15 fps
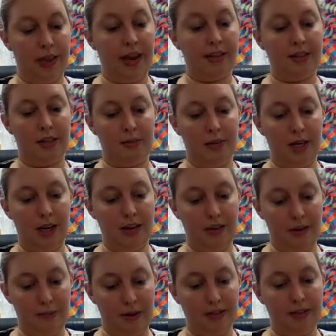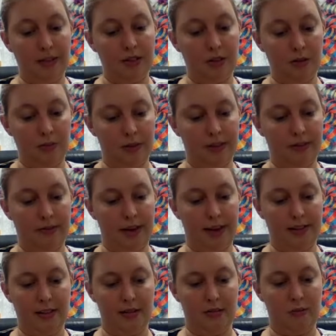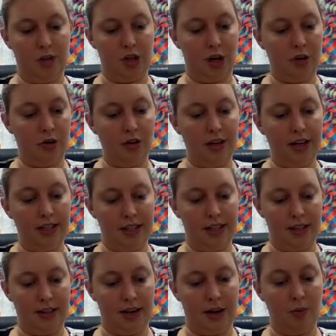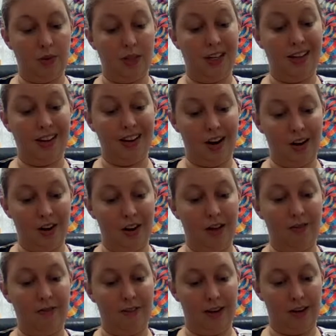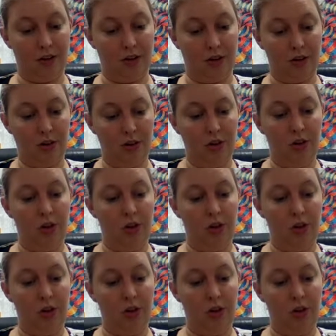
As to me, I think my sister must have had some general idea that I was a young offender